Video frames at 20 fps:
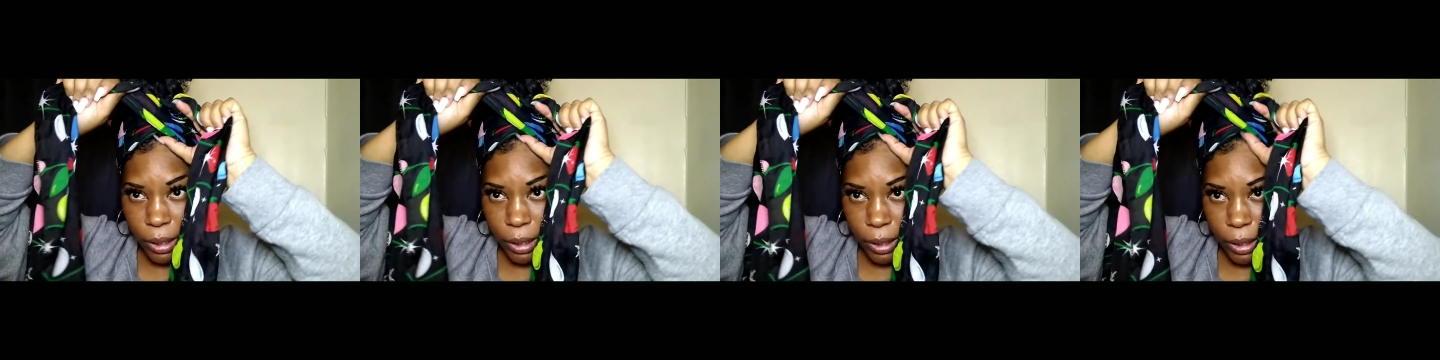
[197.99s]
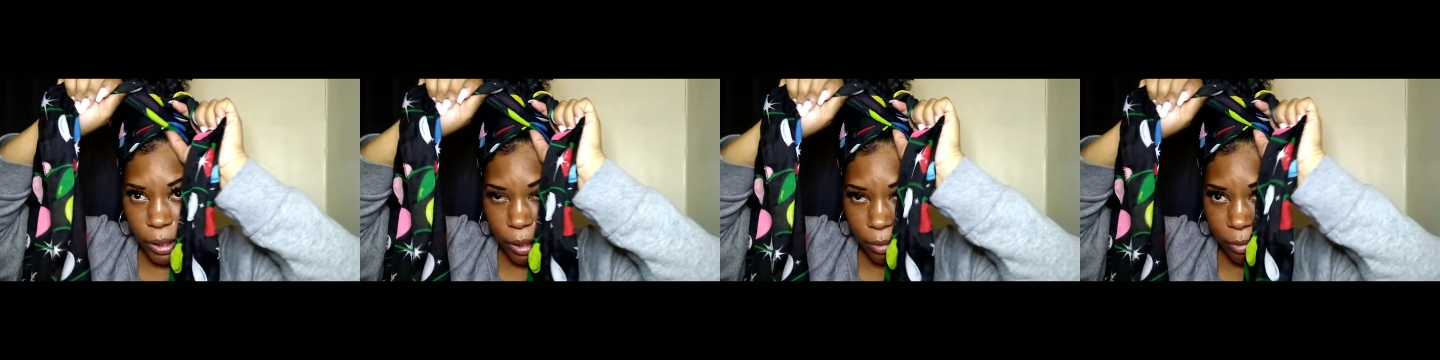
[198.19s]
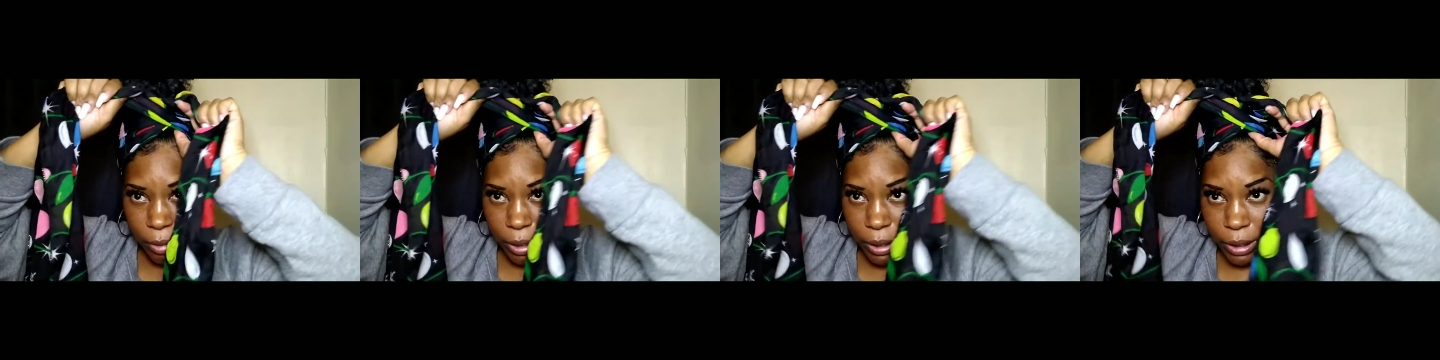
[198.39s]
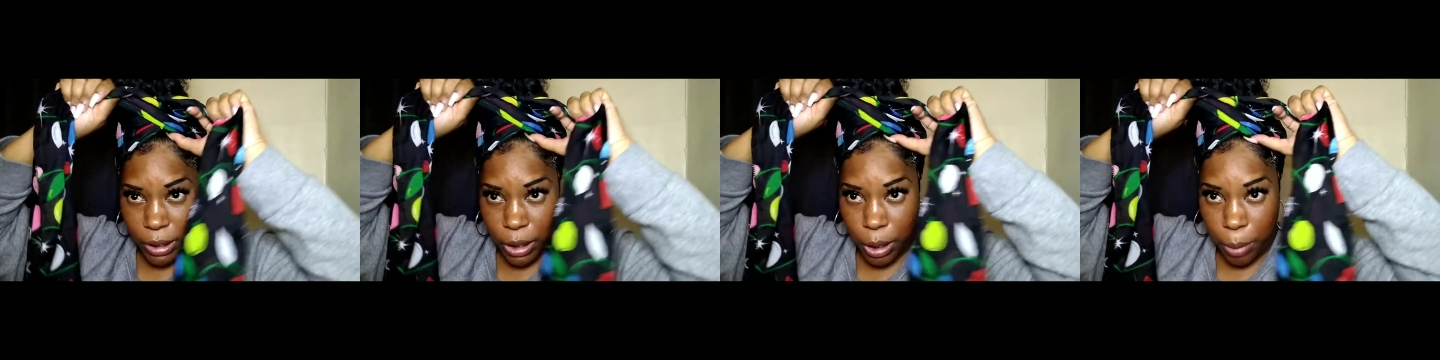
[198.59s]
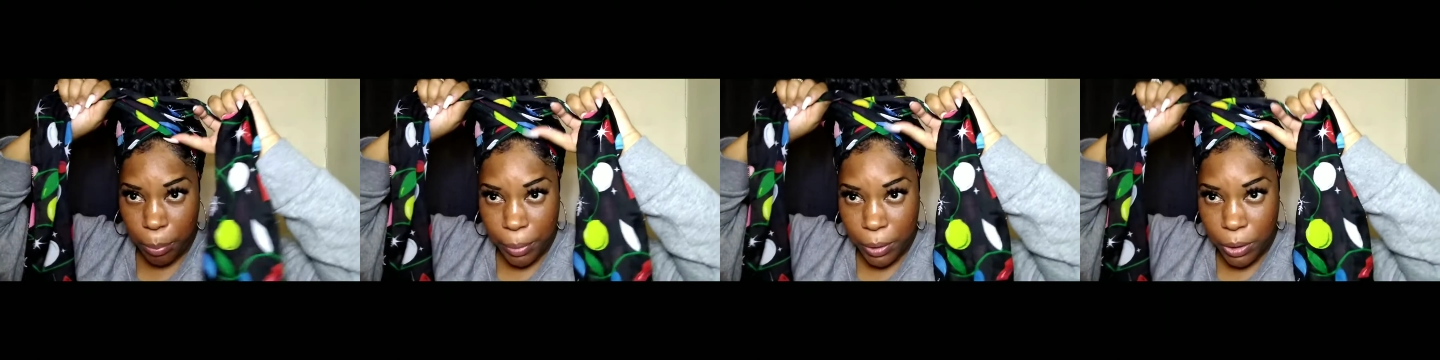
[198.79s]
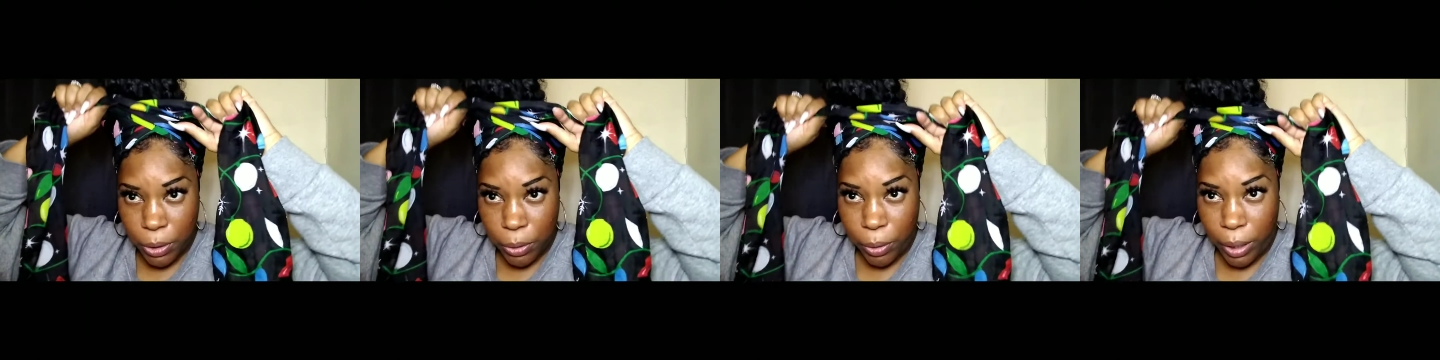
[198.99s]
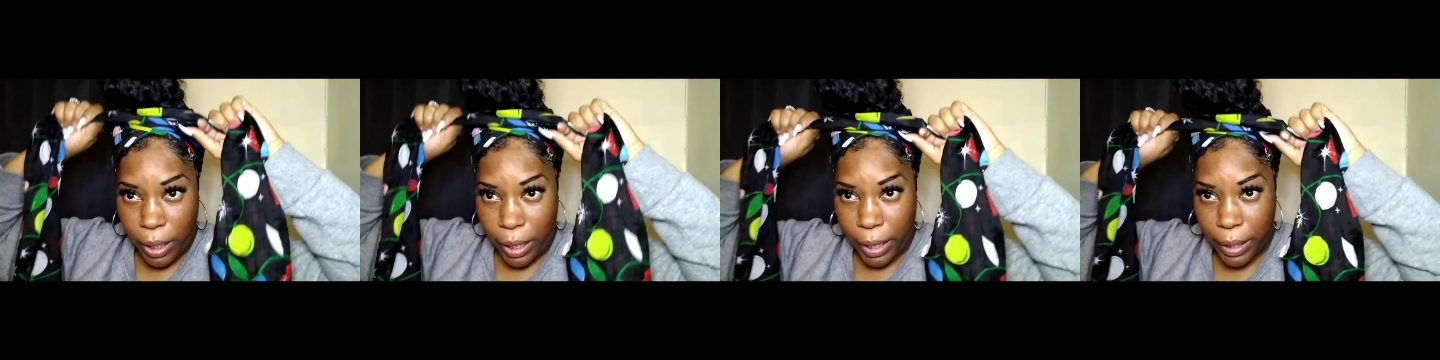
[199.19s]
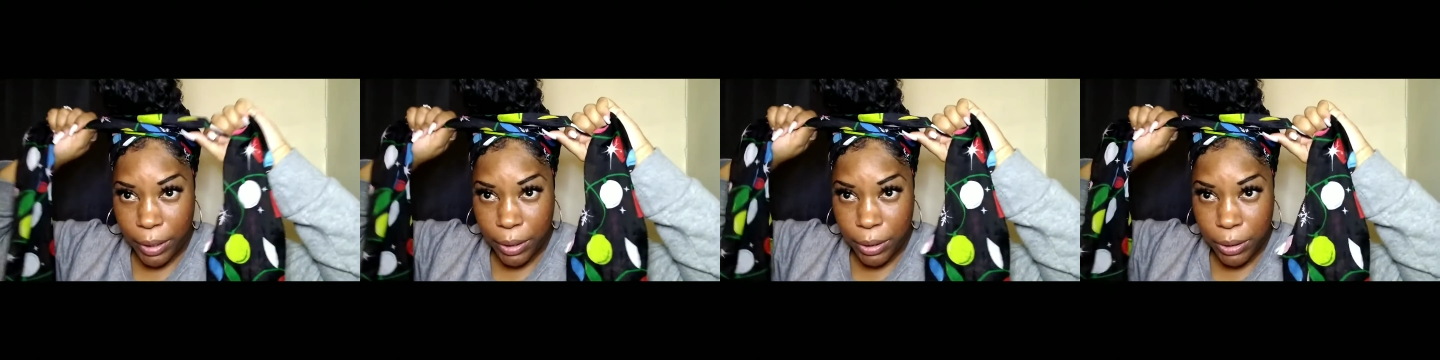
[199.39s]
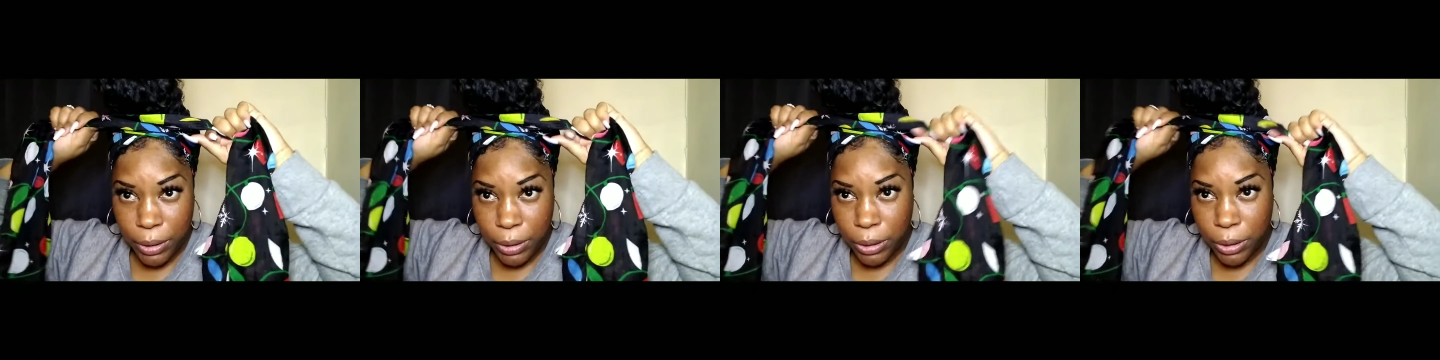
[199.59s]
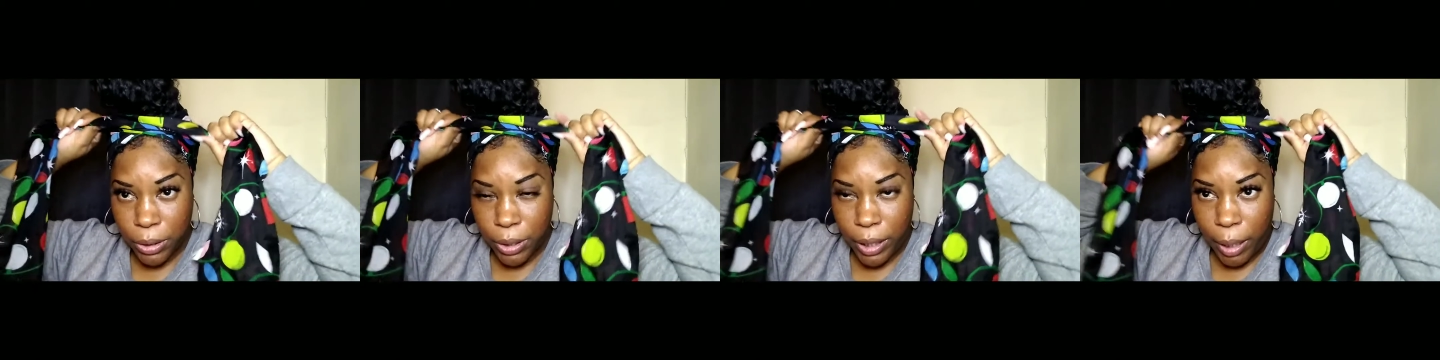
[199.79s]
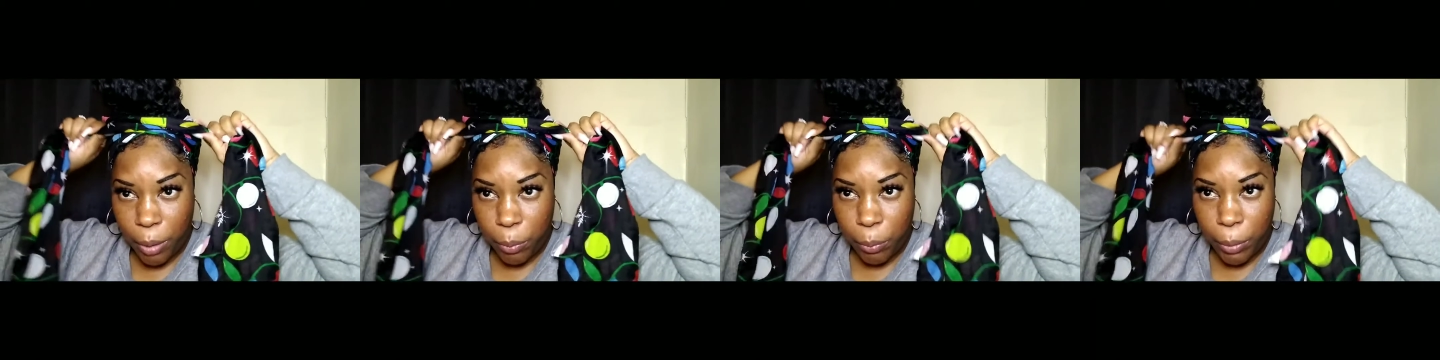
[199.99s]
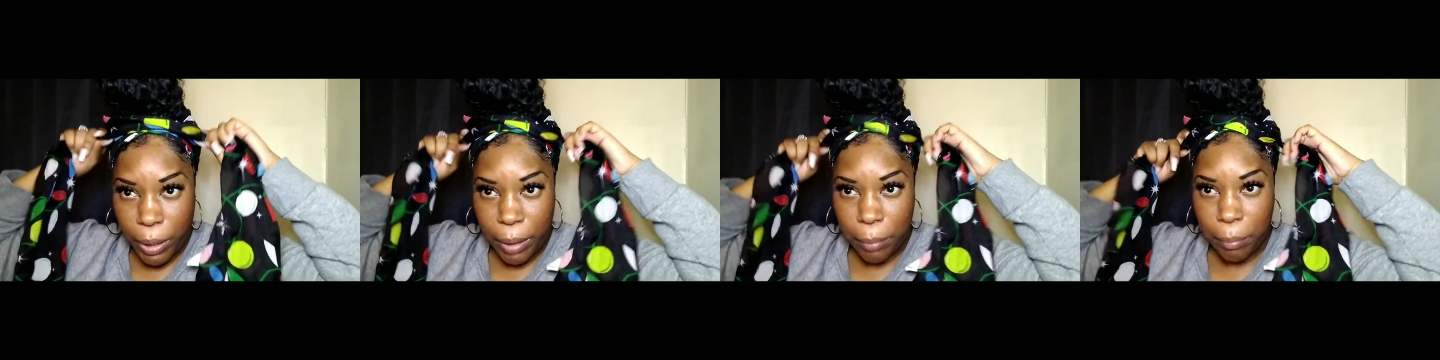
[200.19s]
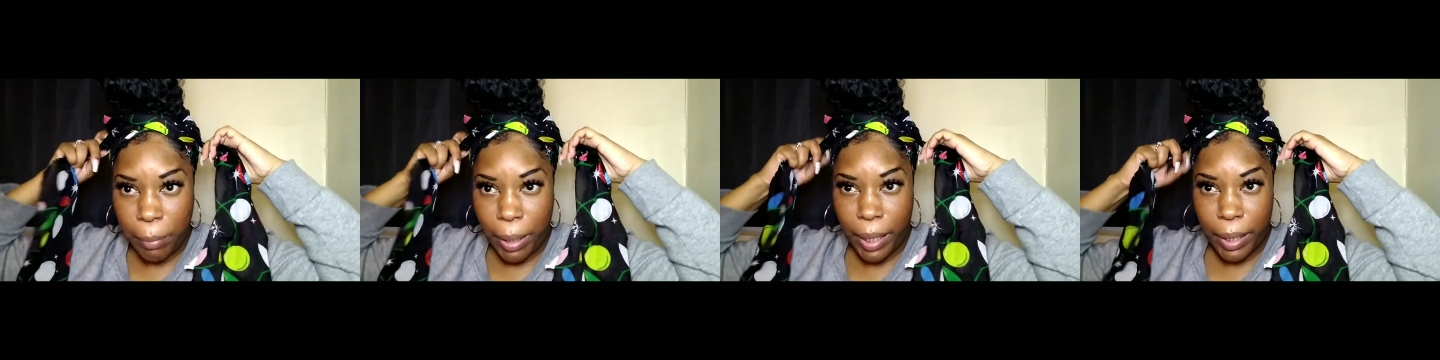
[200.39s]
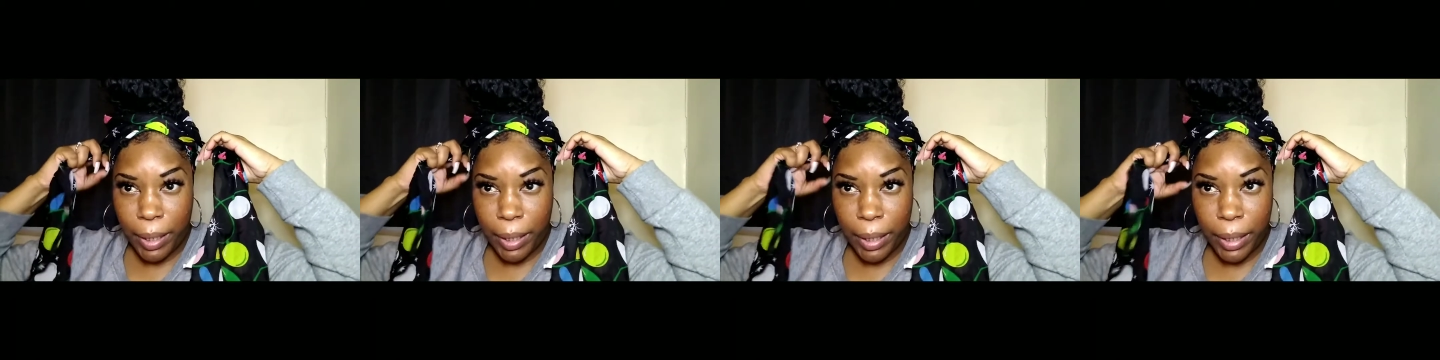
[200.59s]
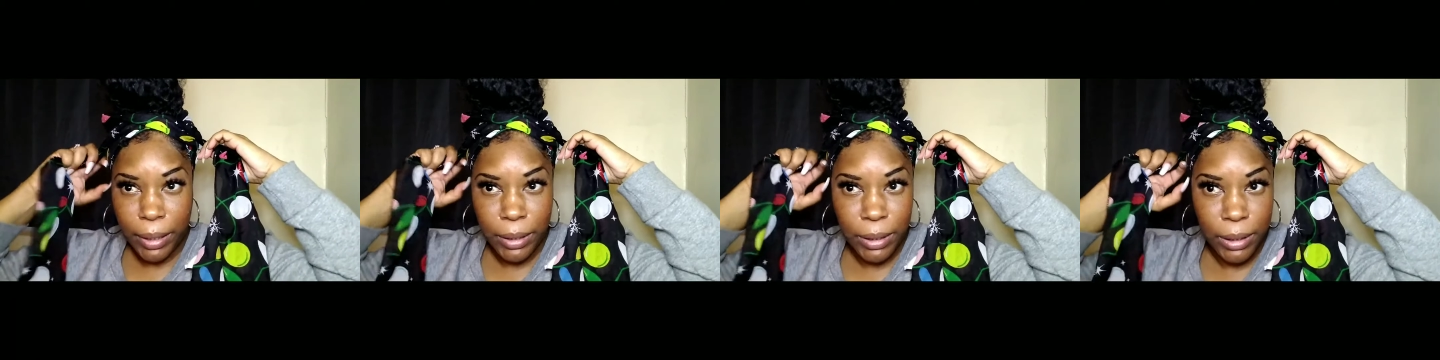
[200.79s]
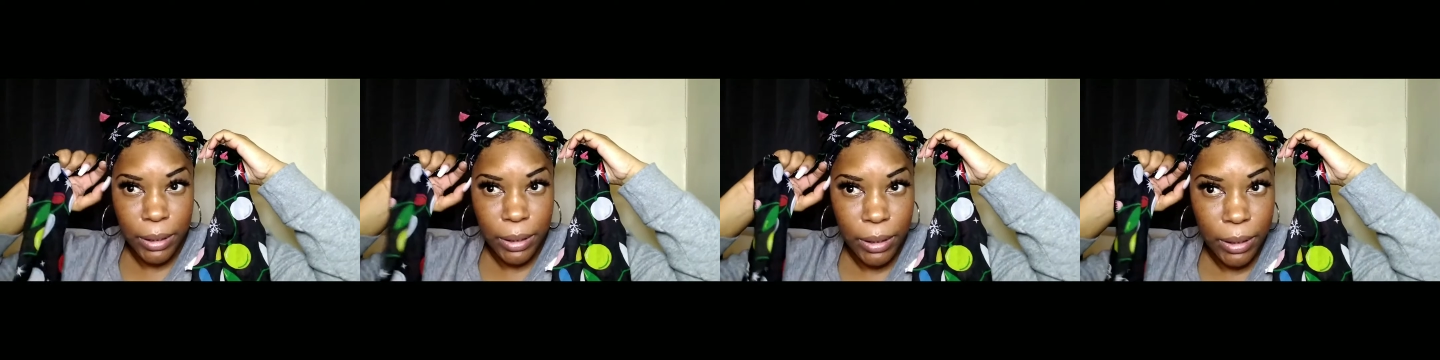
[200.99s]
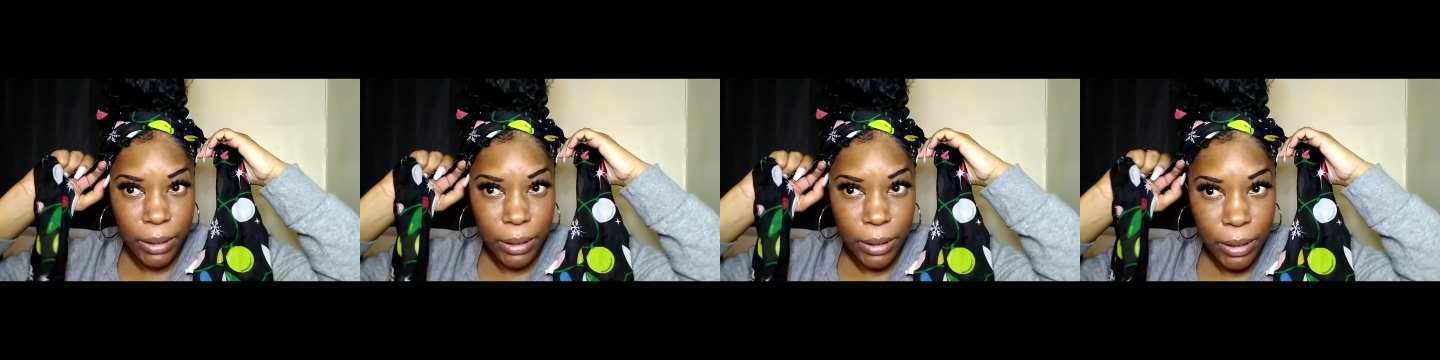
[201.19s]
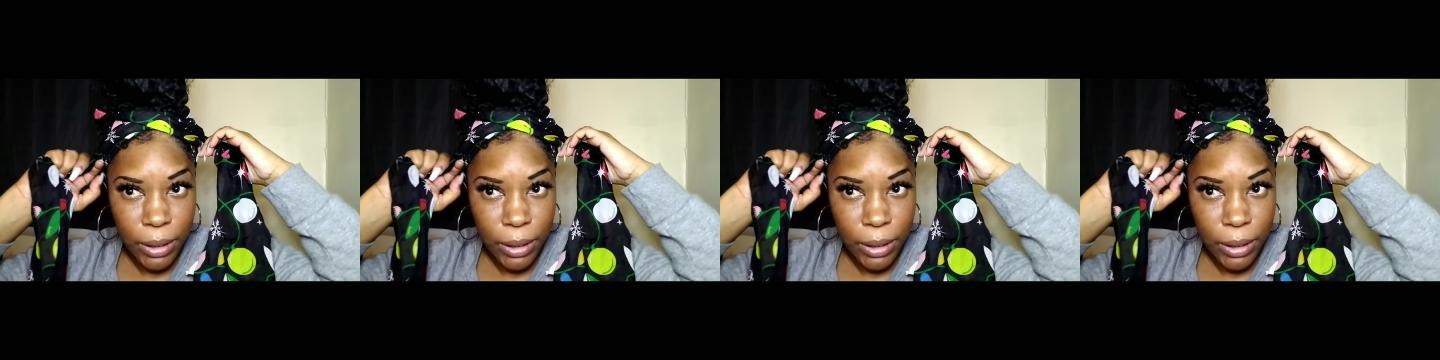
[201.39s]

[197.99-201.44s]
And I raise it up a little higher so that way my edges